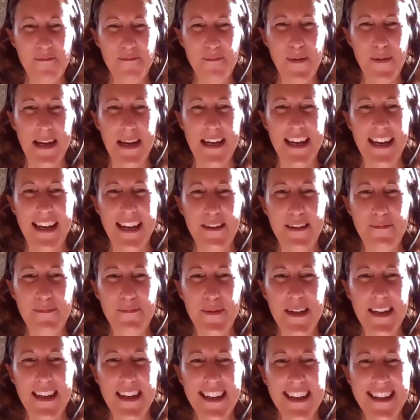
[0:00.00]

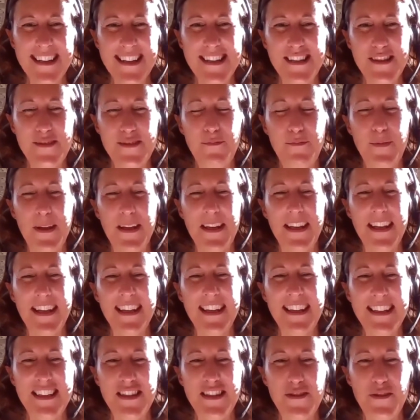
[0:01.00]
Penelope is
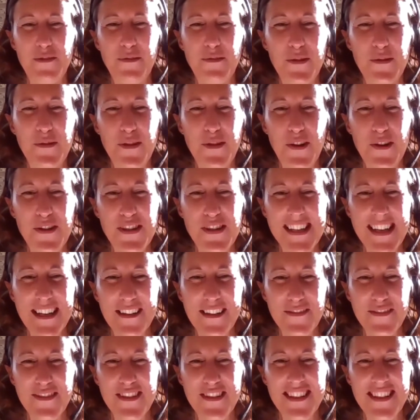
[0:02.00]
being interviewed
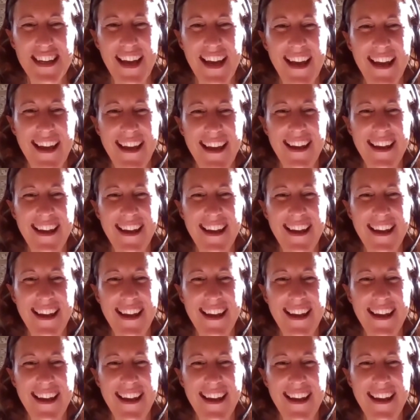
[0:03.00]
herself today